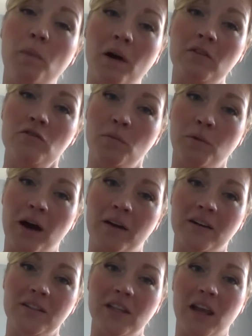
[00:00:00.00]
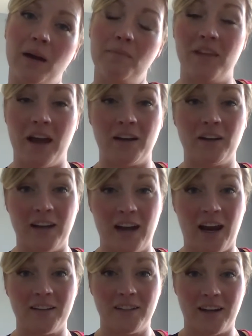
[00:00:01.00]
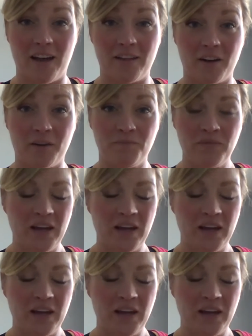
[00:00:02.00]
partial products that I'm then going to add together.